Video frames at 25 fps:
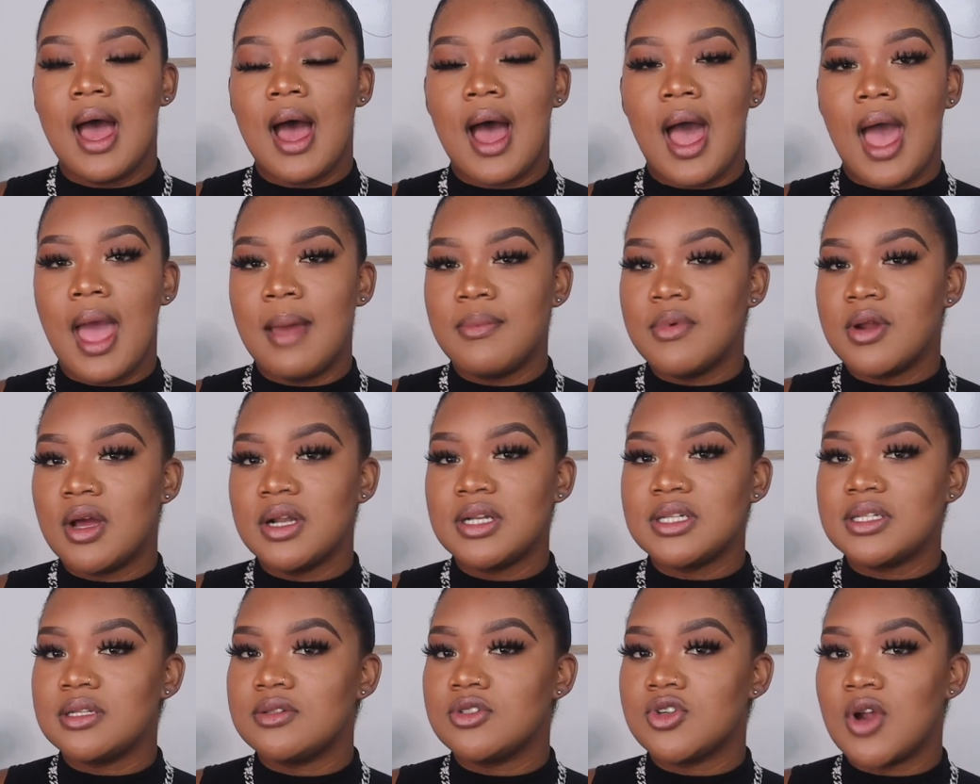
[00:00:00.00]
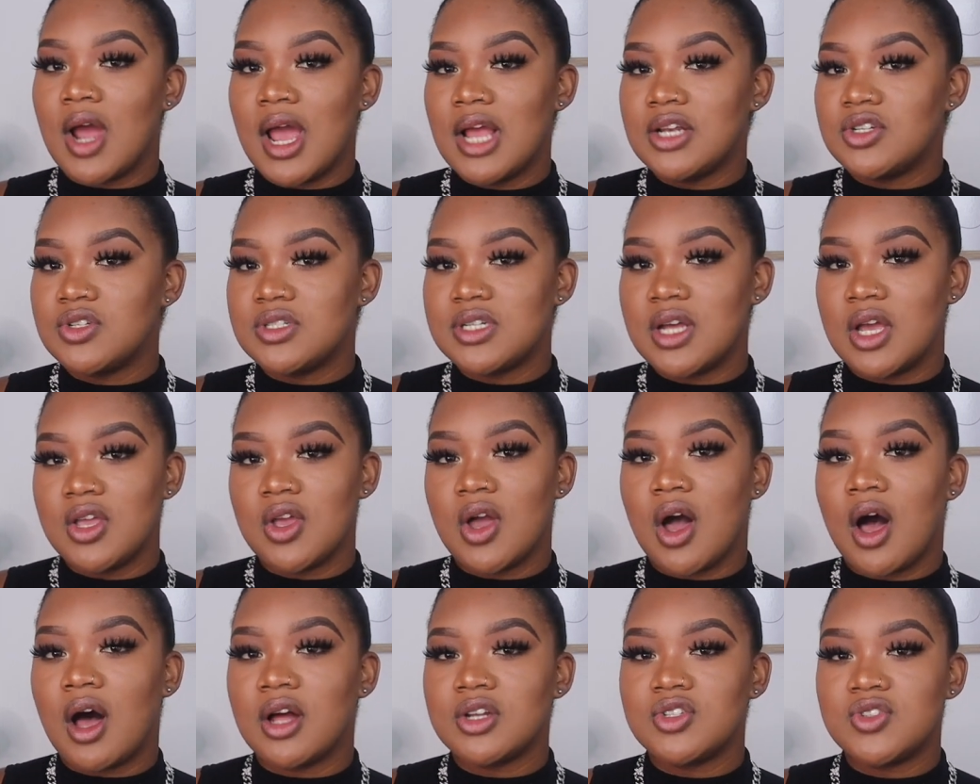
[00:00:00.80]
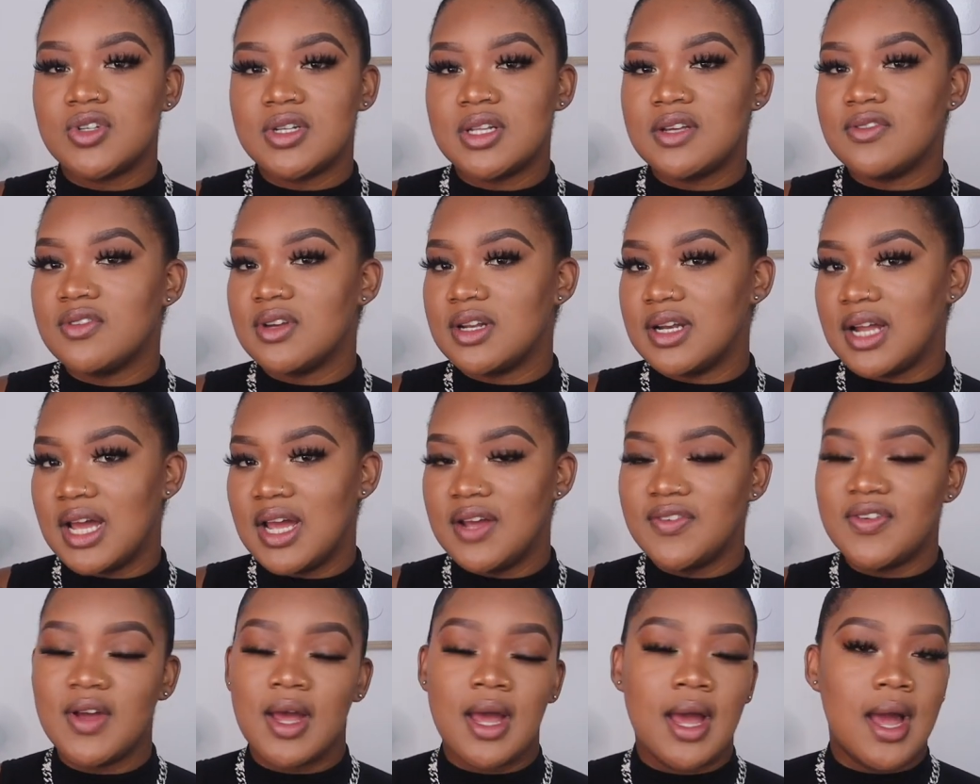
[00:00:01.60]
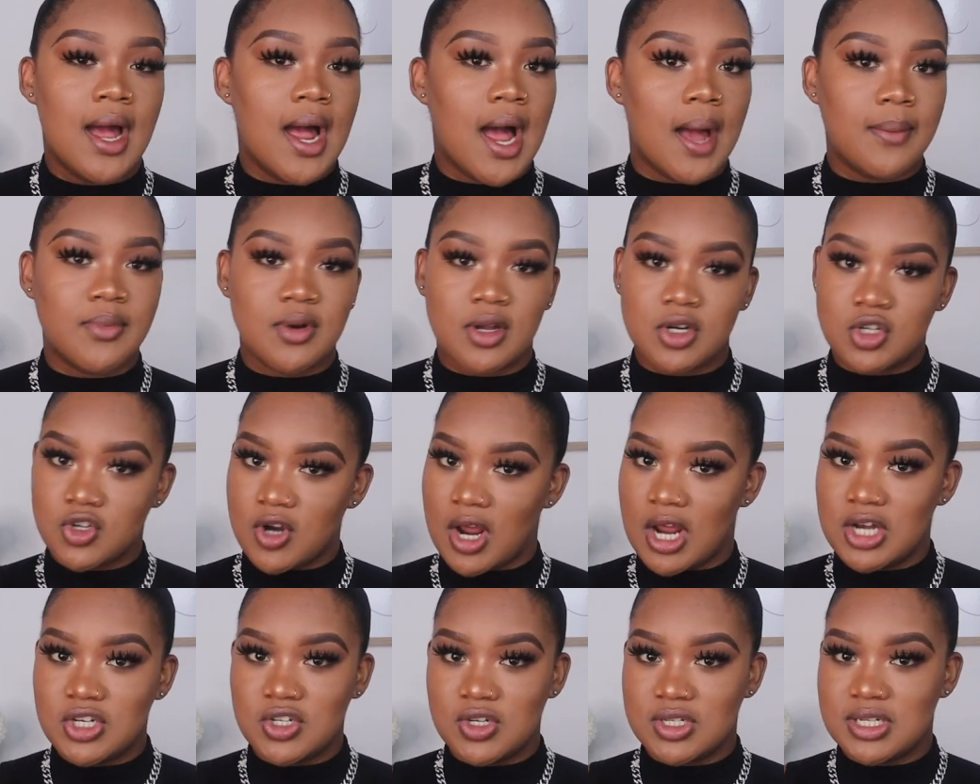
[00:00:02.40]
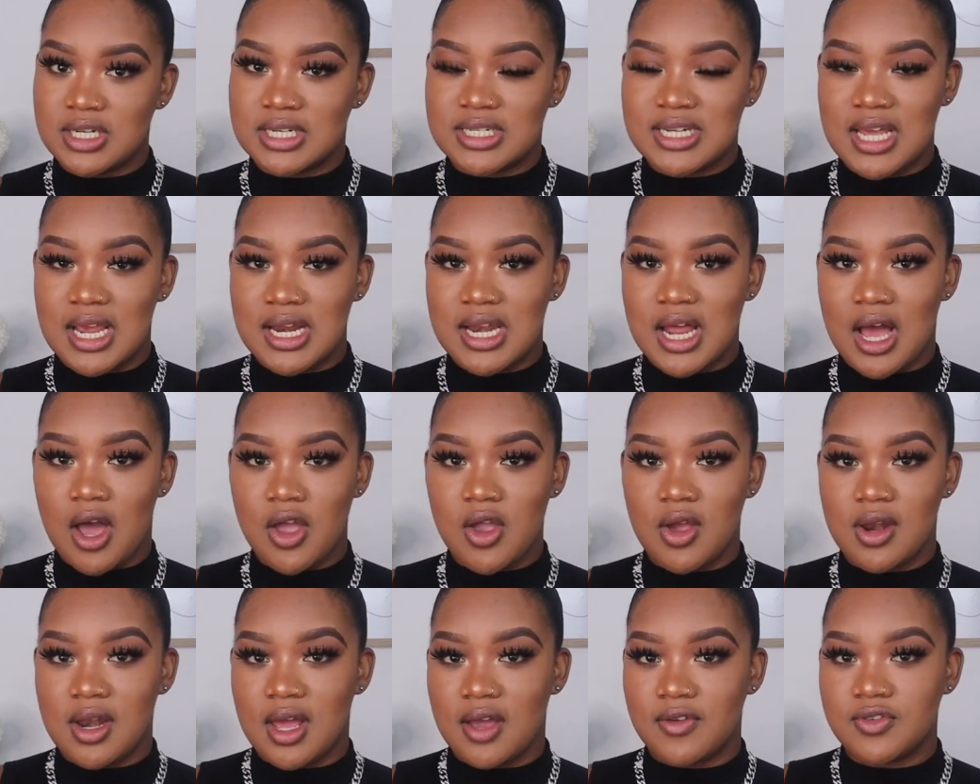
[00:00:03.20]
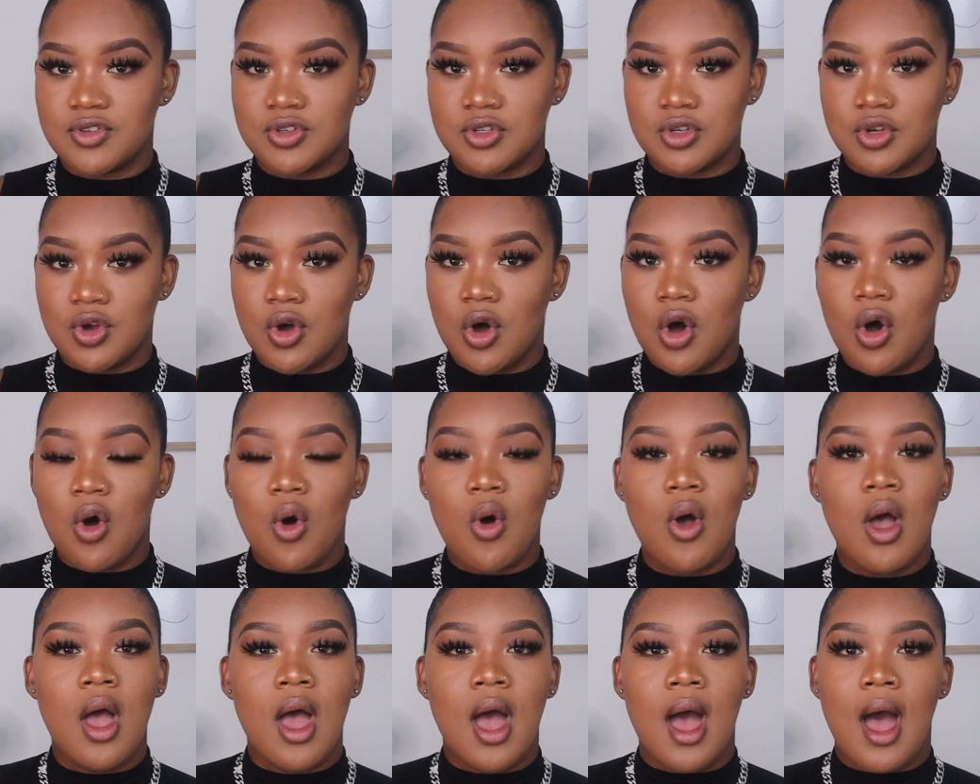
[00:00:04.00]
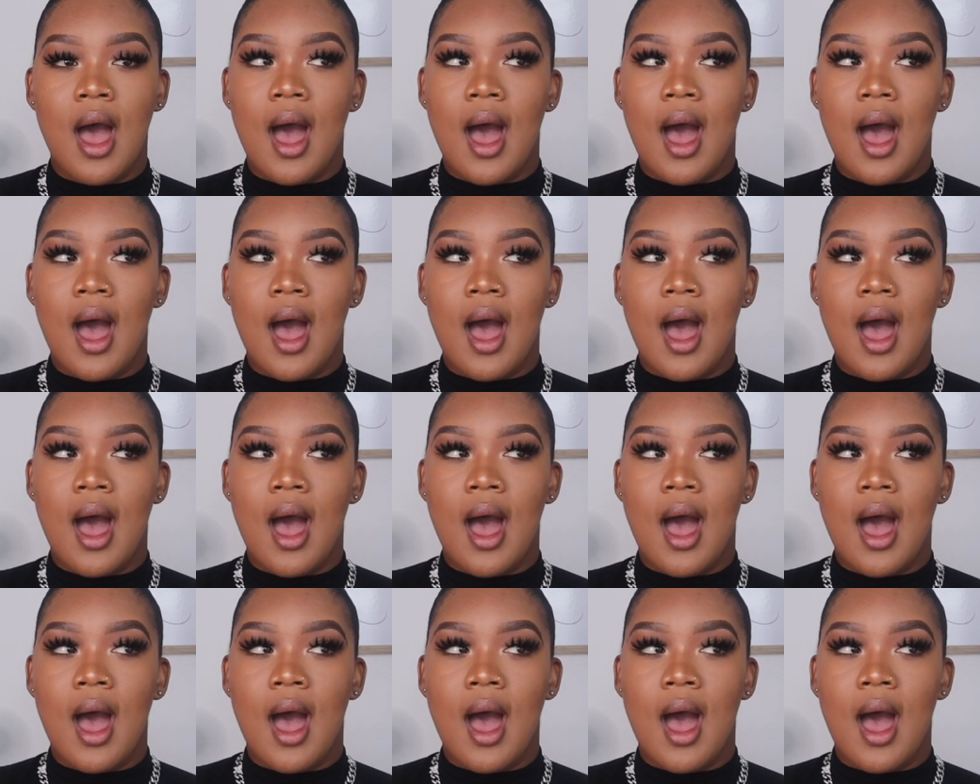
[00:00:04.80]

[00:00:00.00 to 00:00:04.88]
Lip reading: I'm not trying to tell you how to live your life. I'm not trying to dictate how your life should go.